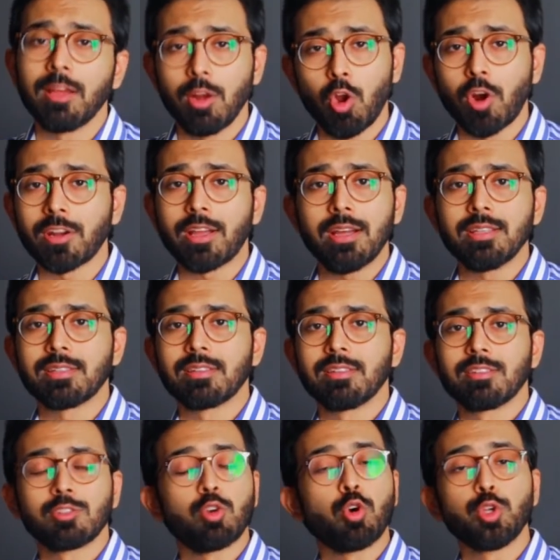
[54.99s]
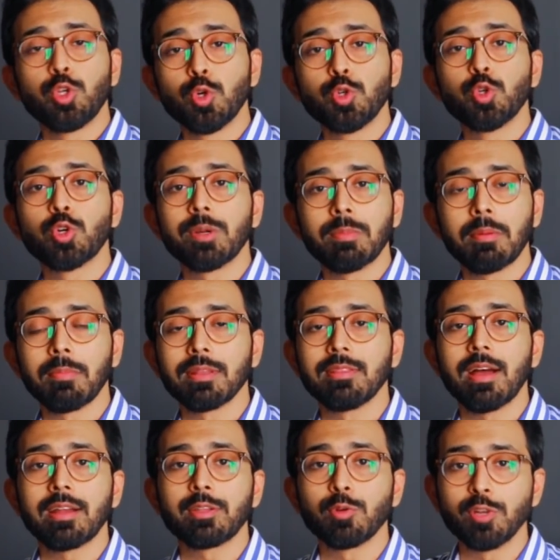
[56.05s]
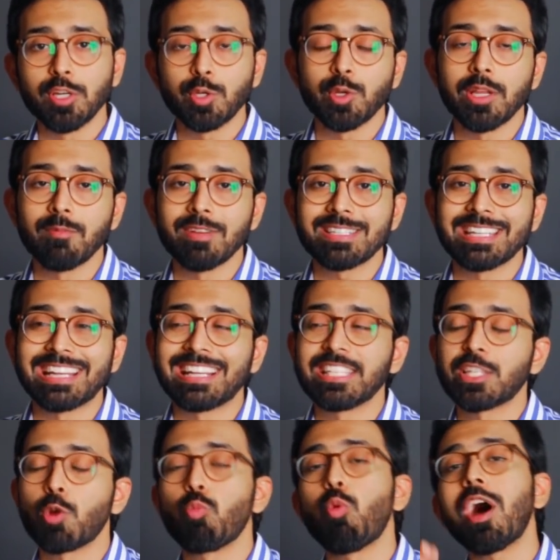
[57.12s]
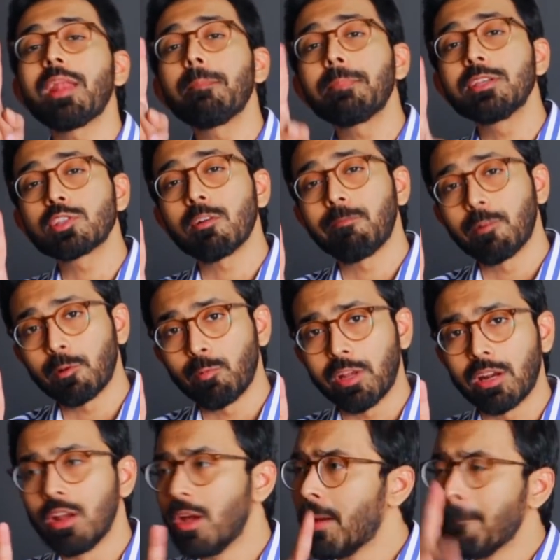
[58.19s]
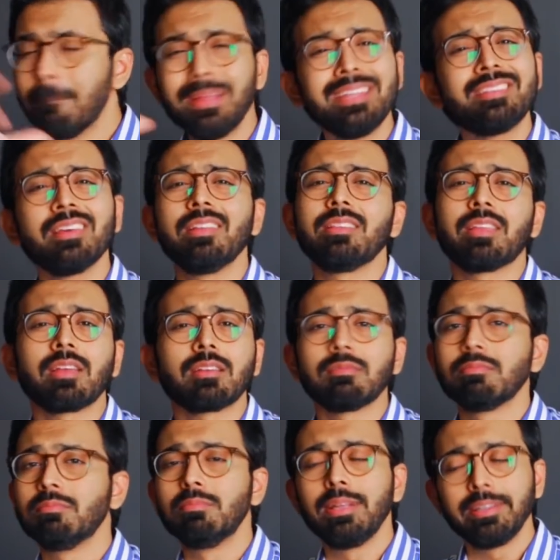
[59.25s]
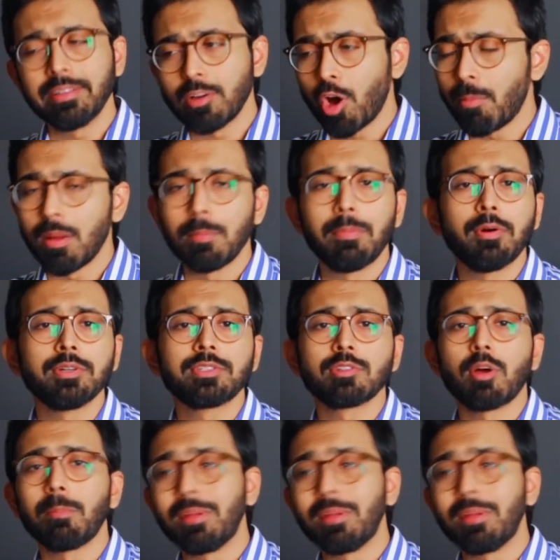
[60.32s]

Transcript: a lot guys. So you do remember that you need to invest at least in one piece of footwear, be it anything, be it a normal boots or